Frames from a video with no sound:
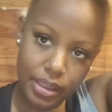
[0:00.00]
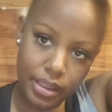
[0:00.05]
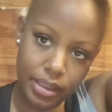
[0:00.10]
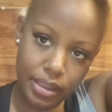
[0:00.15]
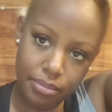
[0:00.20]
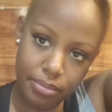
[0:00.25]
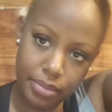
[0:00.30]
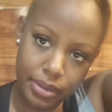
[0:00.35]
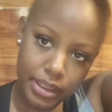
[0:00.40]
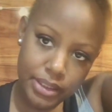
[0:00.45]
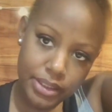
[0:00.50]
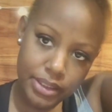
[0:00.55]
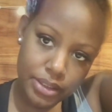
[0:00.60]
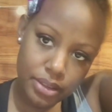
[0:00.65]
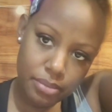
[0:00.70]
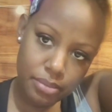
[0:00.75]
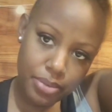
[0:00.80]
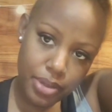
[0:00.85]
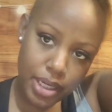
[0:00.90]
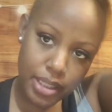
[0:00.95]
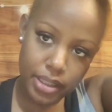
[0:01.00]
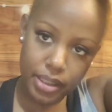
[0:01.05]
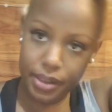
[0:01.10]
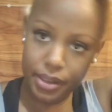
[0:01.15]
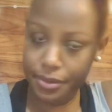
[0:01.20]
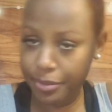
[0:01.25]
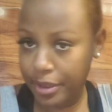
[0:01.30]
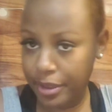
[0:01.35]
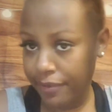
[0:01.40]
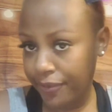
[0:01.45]
the bleach
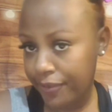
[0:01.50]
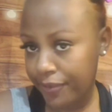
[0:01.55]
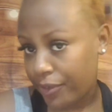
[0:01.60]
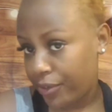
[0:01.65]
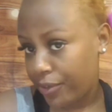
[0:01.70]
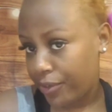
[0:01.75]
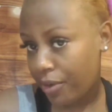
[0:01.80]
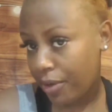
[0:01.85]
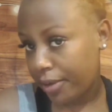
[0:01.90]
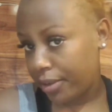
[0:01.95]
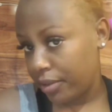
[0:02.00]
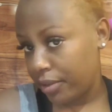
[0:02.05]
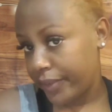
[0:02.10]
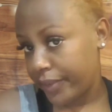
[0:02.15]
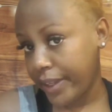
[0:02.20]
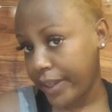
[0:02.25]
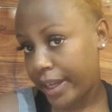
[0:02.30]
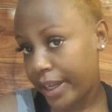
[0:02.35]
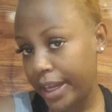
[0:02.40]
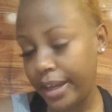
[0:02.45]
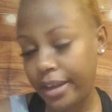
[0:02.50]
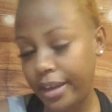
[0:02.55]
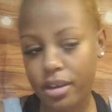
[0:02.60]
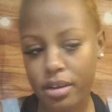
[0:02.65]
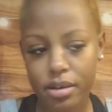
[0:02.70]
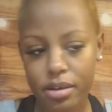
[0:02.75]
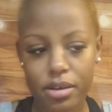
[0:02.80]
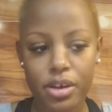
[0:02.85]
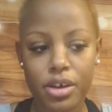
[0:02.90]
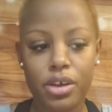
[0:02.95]
product, whatever, all over the
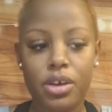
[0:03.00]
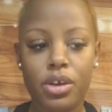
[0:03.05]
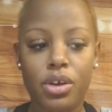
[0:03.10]
hair.